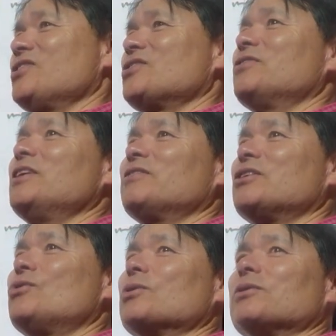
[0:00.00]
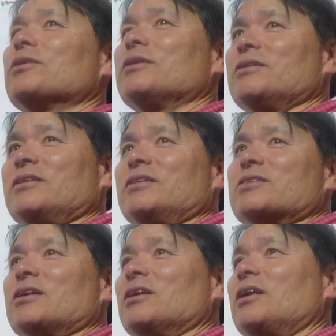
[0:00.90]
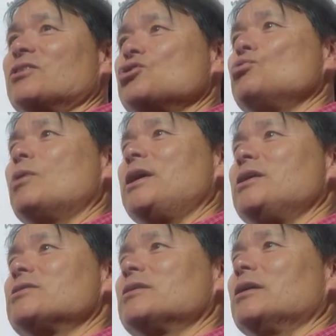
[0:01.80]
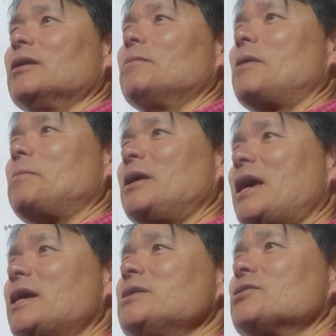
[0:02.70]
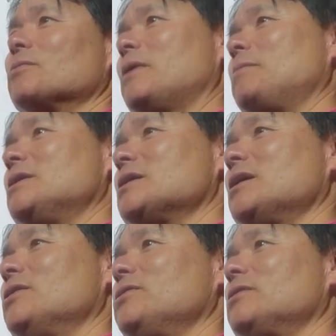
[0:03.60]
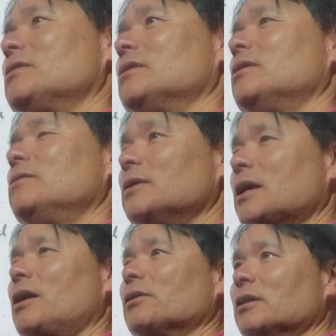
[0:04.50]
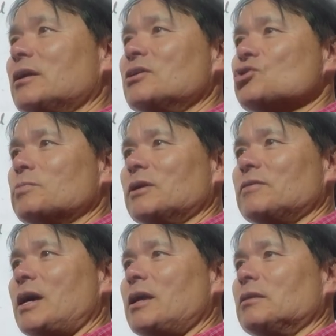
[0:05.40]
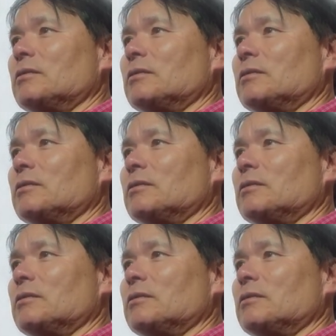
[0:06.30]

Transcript: So if you have a quarter, that's kind of like two ways. It might be heads or it might be tails. We can calculate the entropy of that.